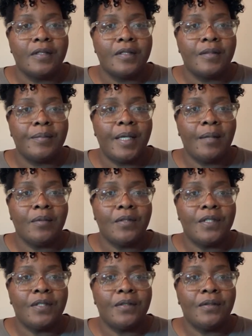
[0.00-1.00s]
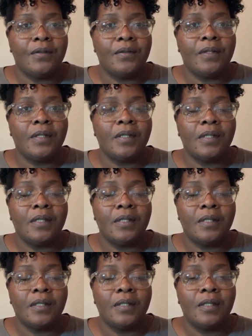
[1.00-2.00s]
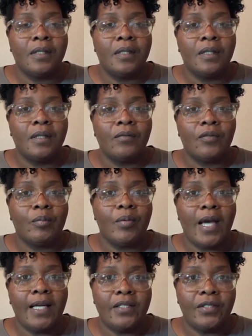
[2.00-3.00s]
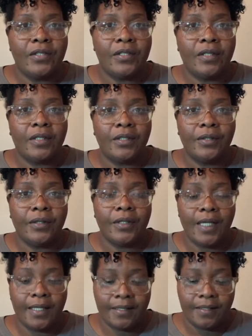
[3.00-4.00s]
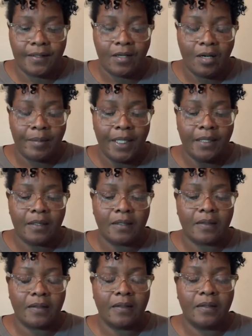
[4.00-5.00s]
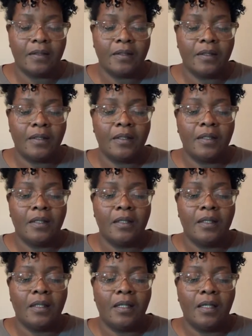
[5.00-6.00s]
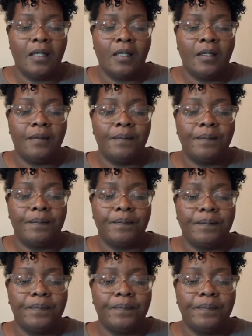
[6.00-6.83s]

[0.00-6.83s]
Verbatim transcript: to be able to reply to your, your guys's comments. Um,